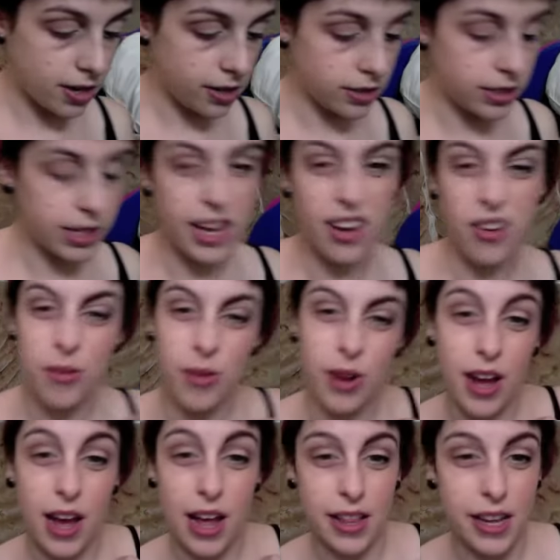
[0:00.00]
See, what
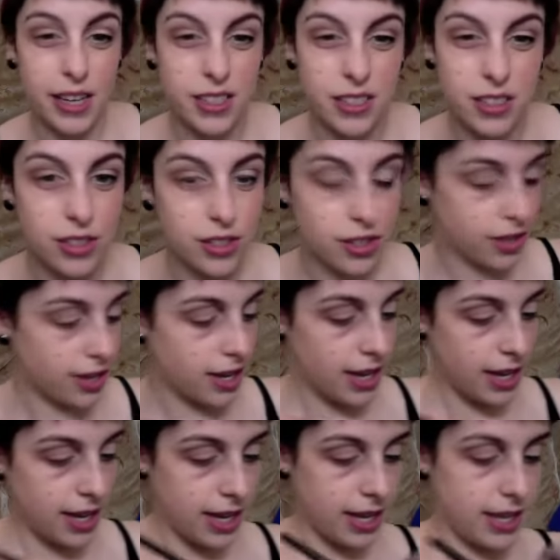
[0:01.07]
I like to do
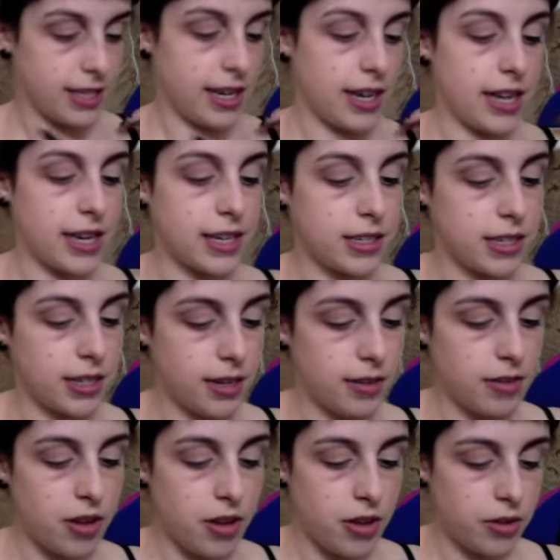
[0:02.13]
is I like to
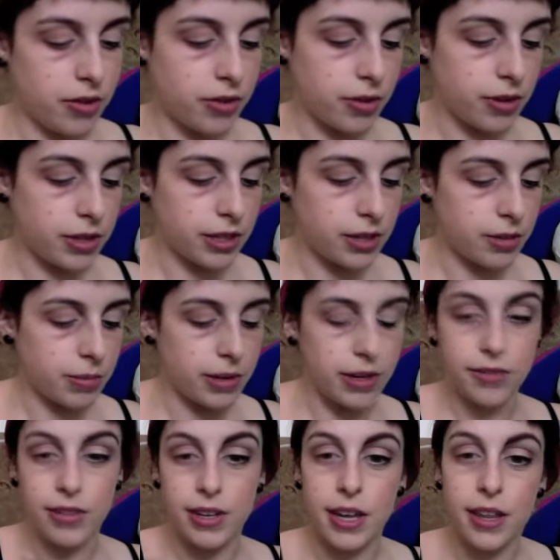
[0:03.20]
throw a little bit of
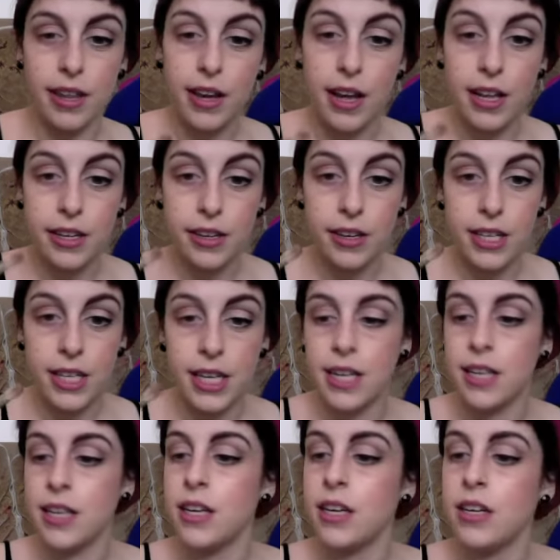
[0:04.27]
another colour in there.
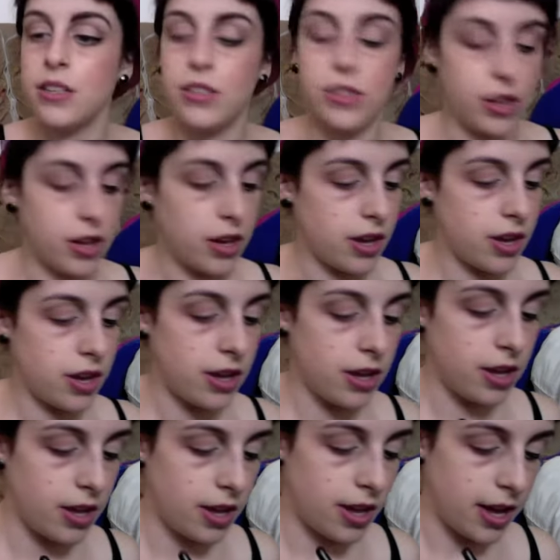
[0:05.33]
So
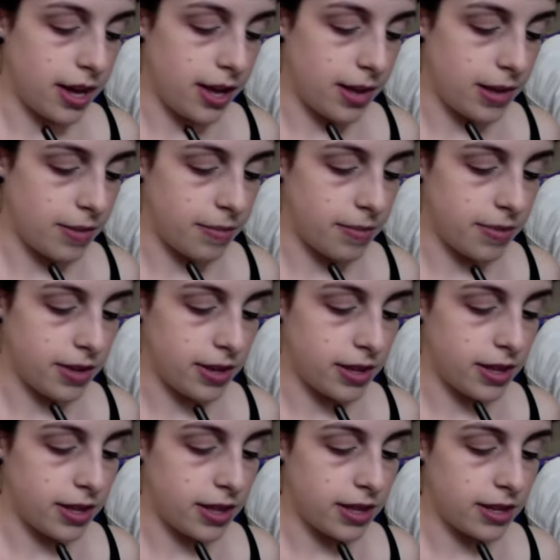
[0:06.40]

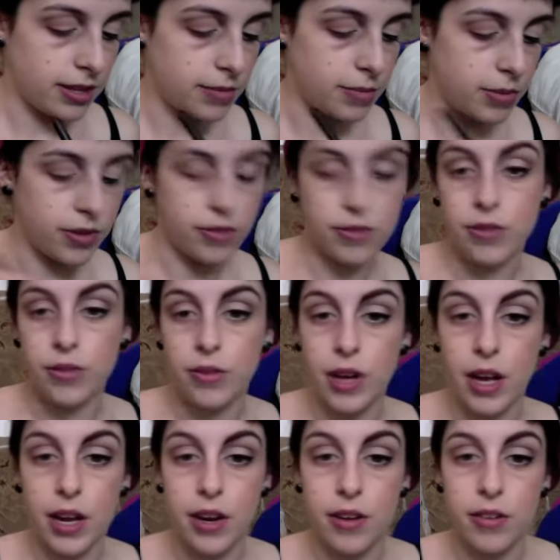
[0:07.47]
there's a beautiful
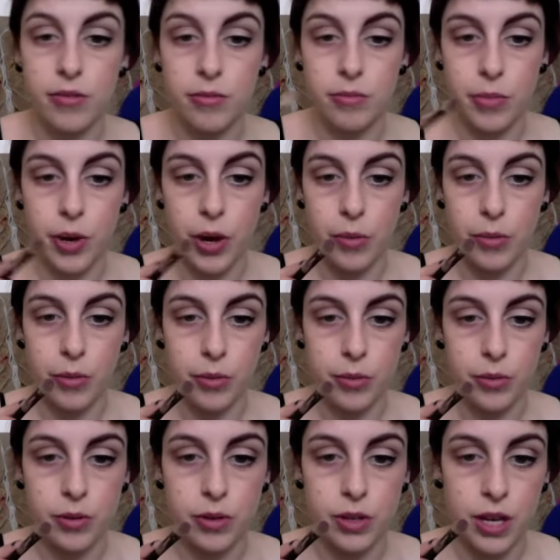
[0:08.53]
kind of purple
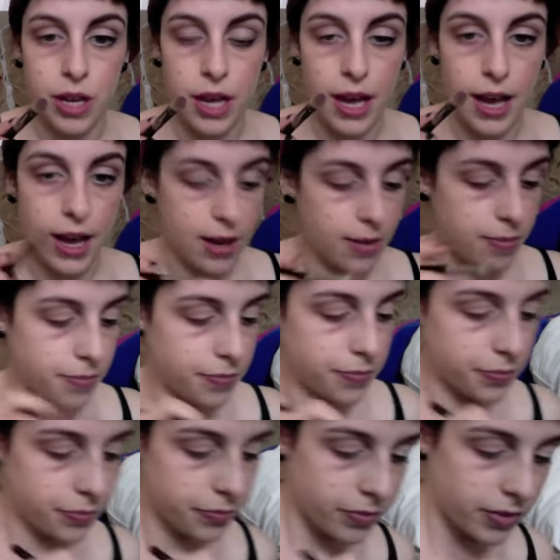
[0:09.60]
that
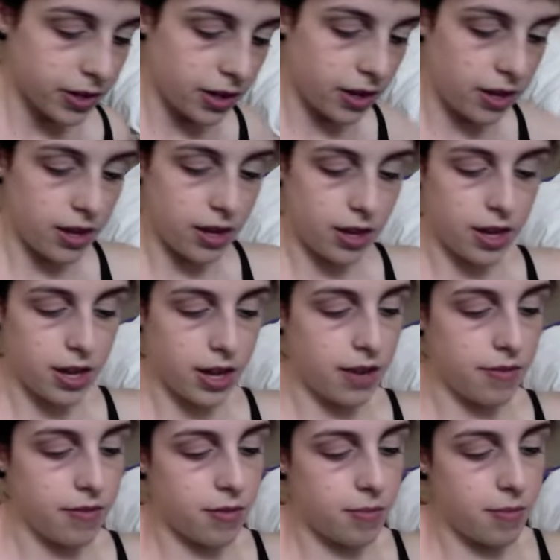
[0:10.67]
you can get
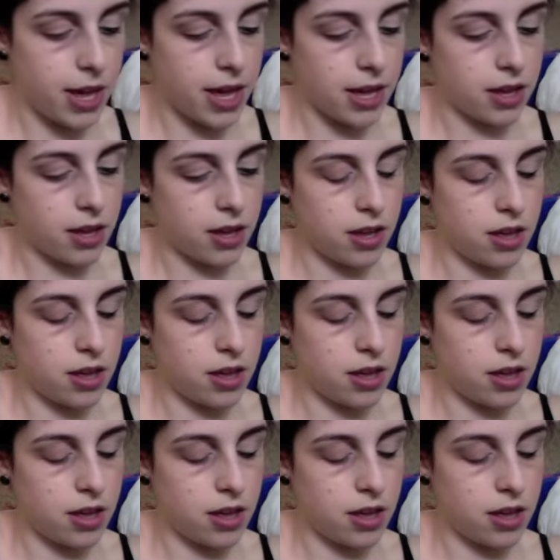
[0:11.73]
from MAC